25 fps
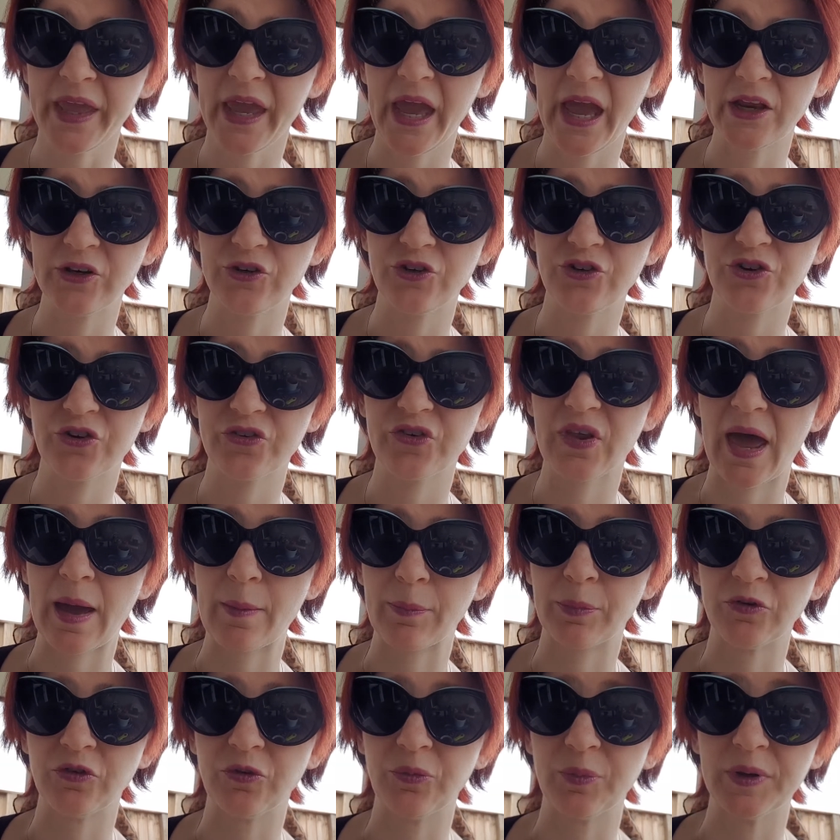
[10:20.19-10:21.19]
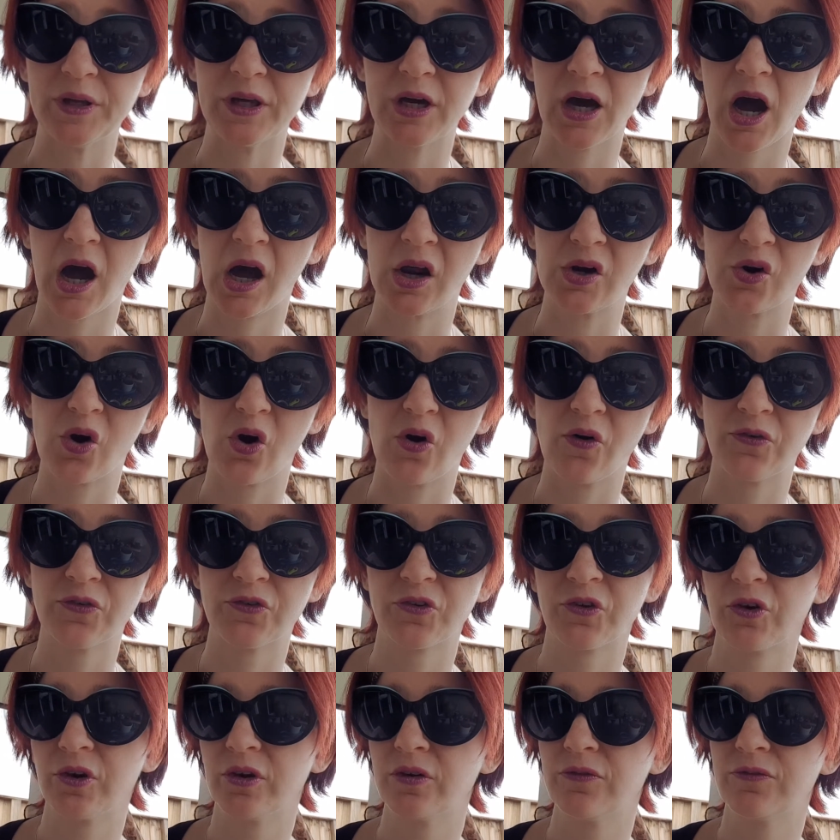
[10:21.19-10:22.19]
and you just happen to be cut off,
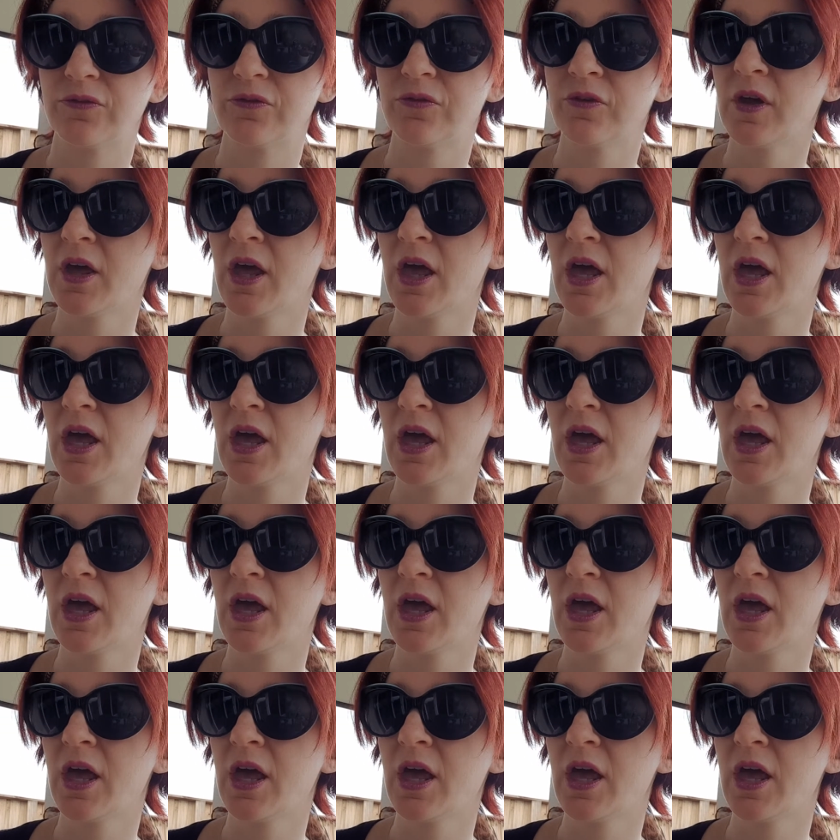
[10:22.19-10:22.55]
so if,